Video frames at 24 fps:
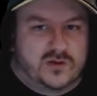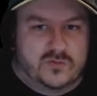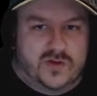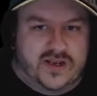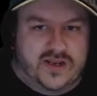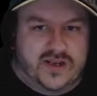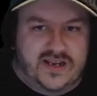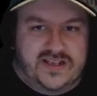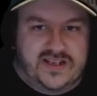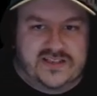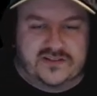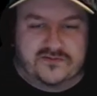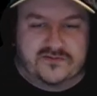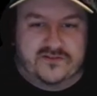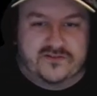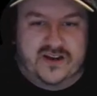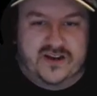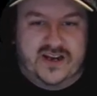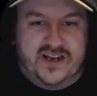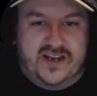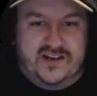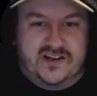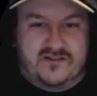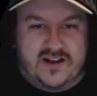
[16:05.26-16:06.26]

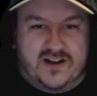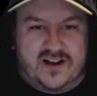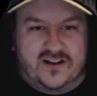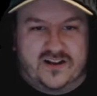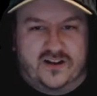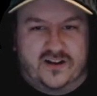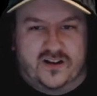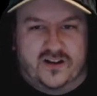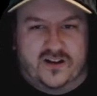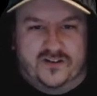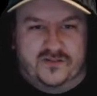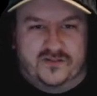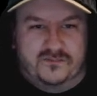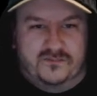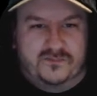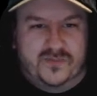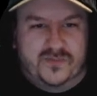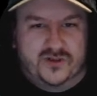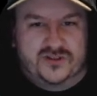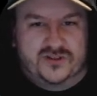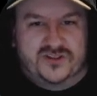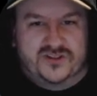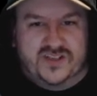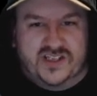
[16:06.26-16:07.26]
really crack on and
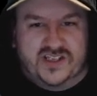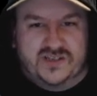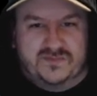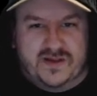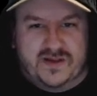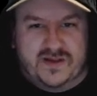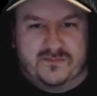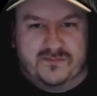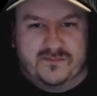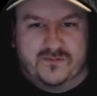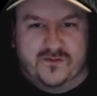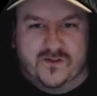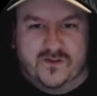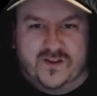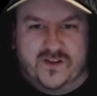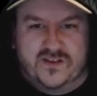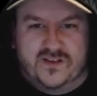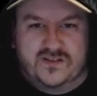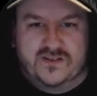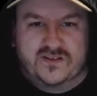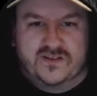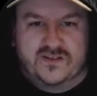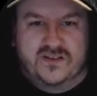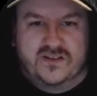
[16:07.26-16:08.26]
push these bad
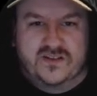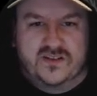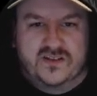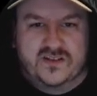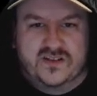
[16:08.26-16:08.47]
boys.